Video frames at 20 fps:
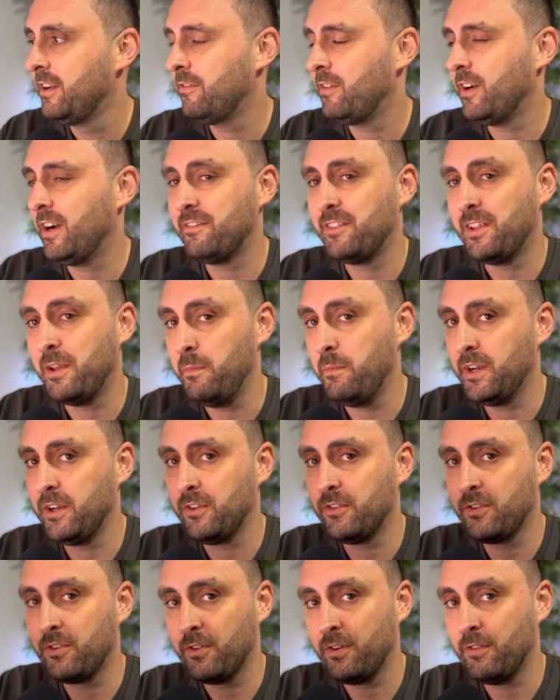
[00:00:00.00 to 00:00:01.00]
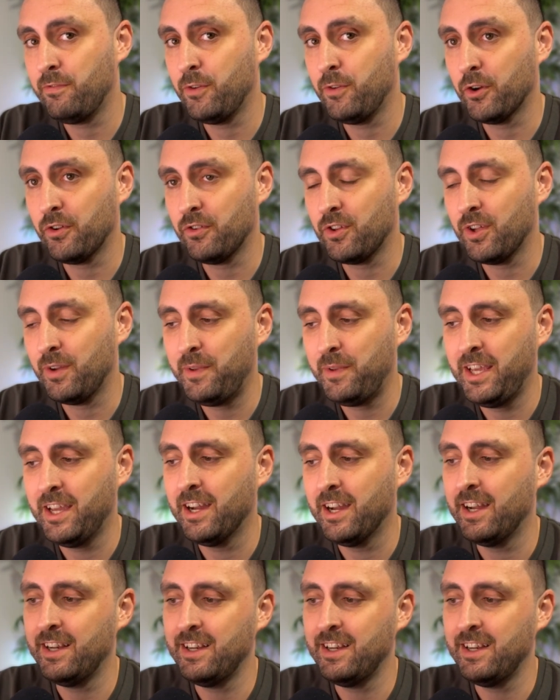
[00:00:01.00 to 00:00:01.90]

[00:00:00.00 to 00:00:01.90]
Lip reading: 5-10 minutes of focus time here,